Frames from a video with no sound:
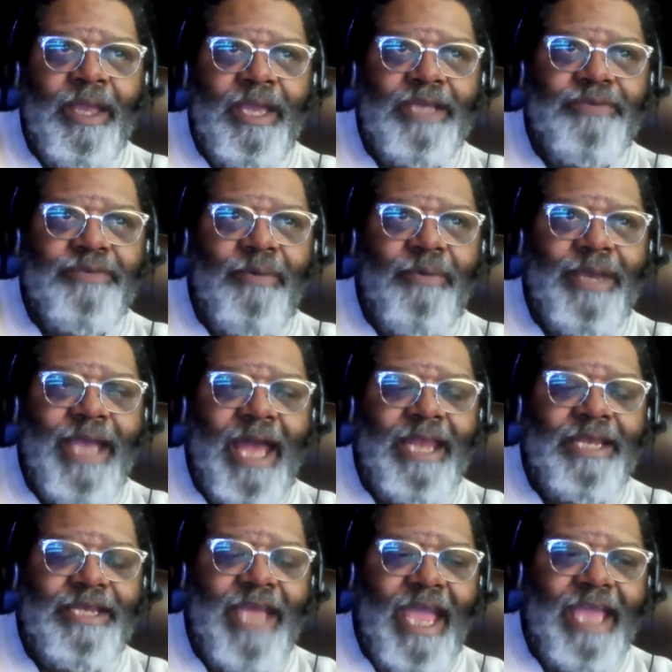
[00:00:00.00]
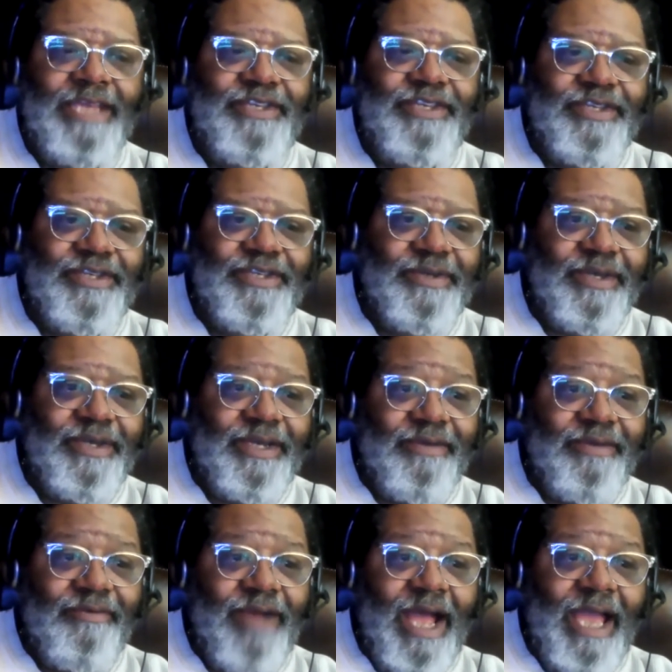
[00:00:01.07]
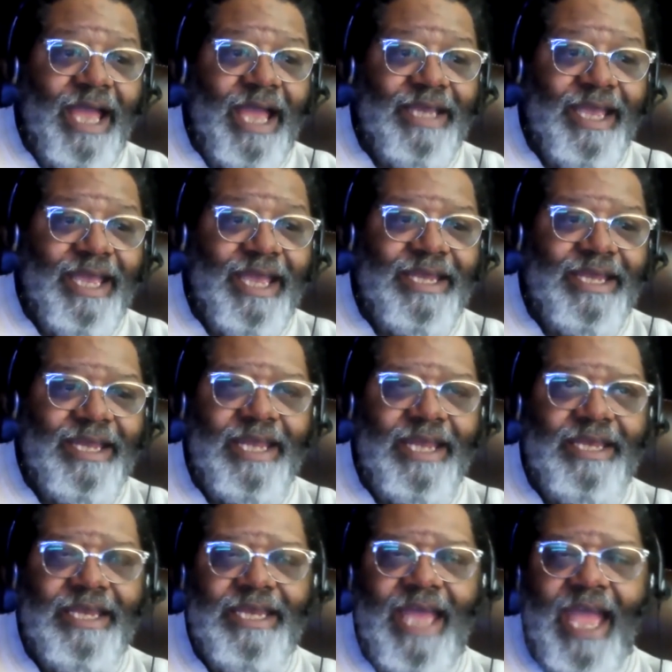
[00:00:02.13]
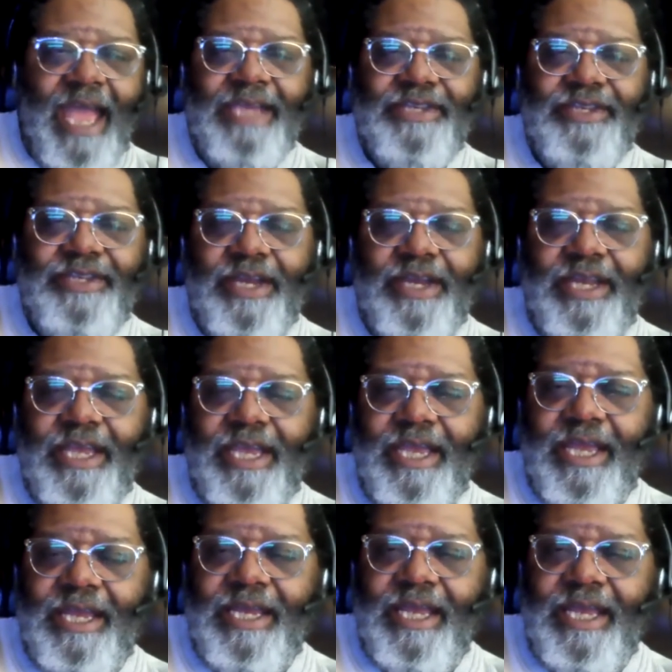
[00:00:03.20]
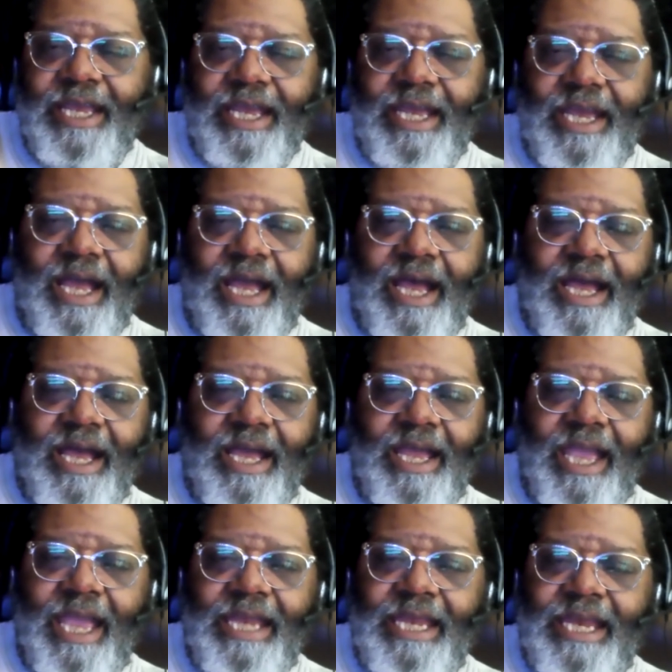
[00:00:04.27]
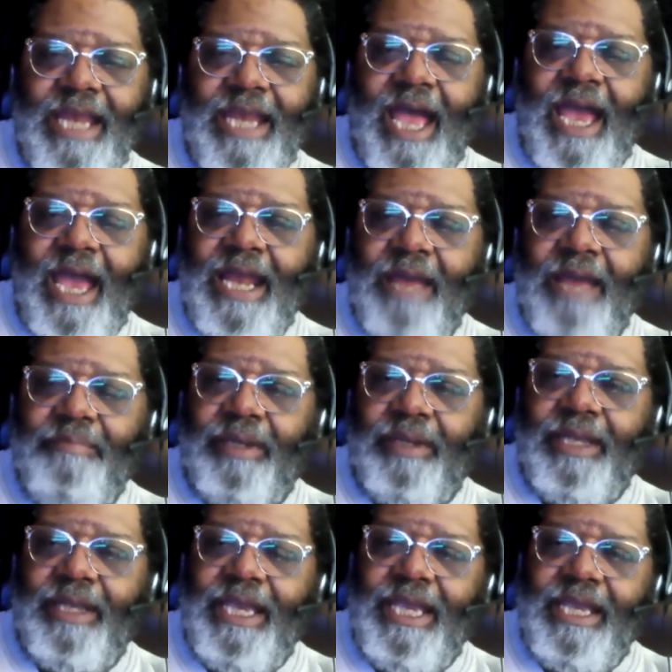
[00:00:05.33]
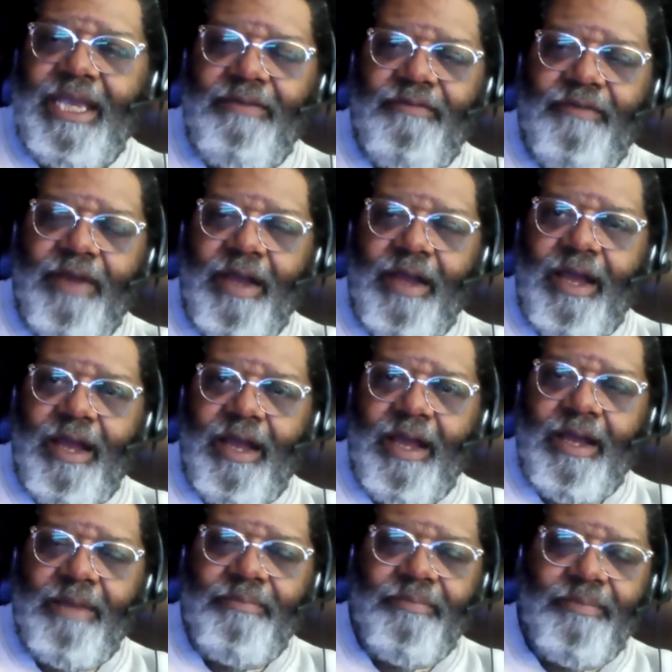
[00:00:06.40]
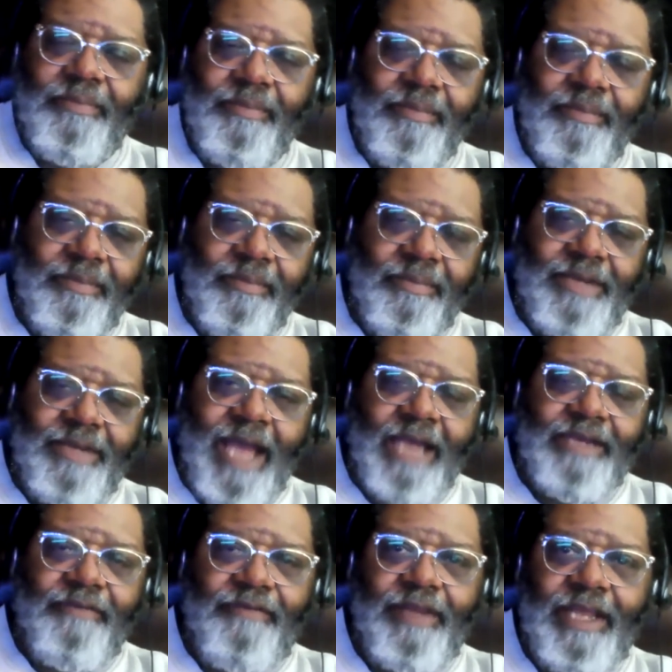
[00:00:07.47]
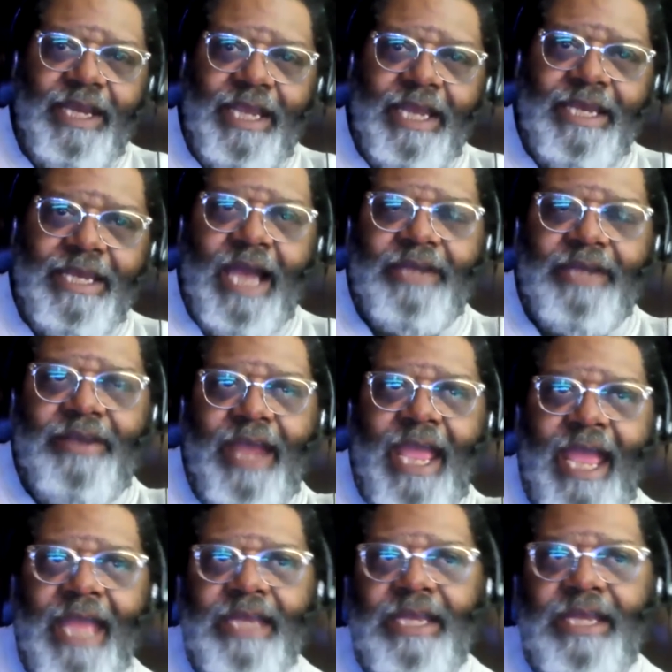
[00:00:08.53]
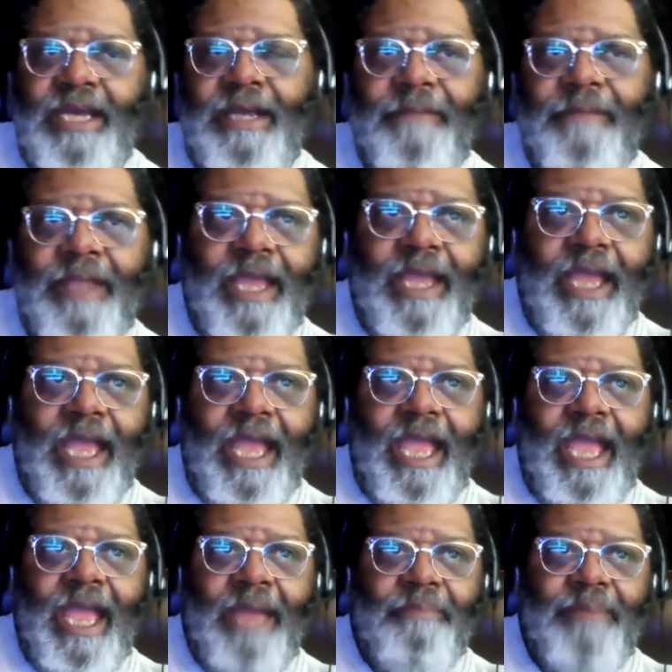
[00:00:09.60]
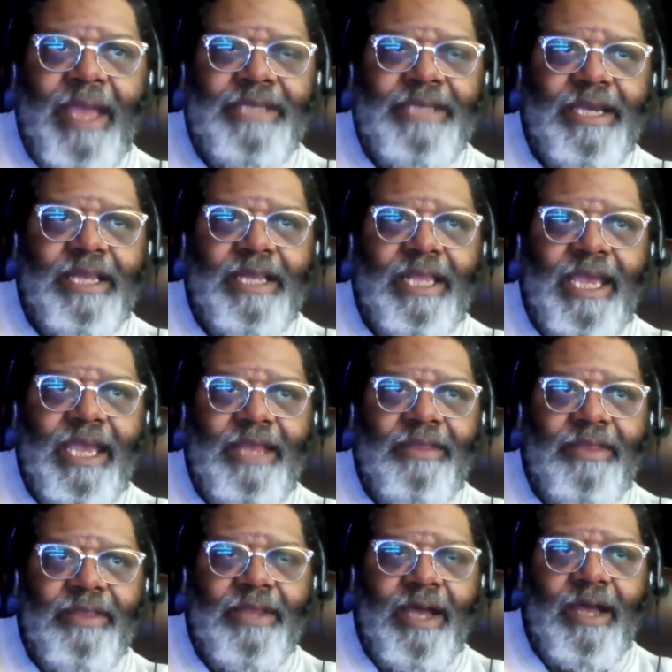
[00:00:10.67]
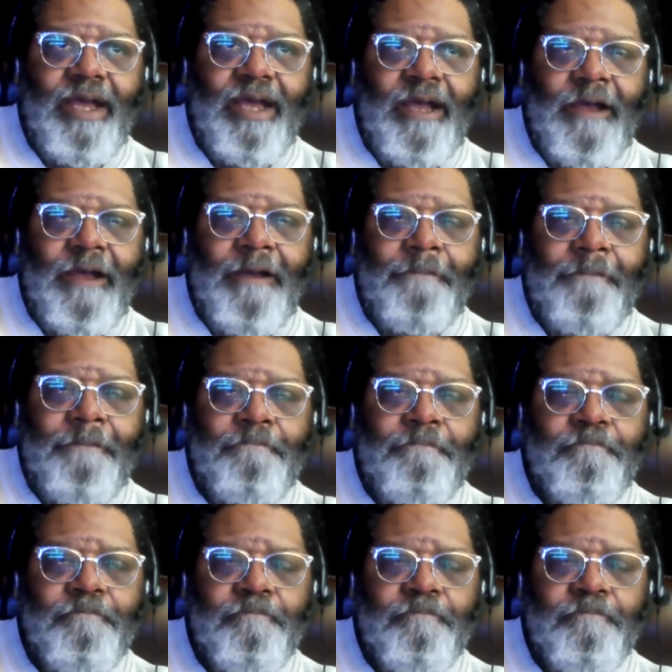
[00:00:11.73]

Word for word: Is when we got into ACEs, right? And then they did the ACE study in uh, 89, I believe, um, Dr. Felitti and Dr. Anda. And basically, the, um,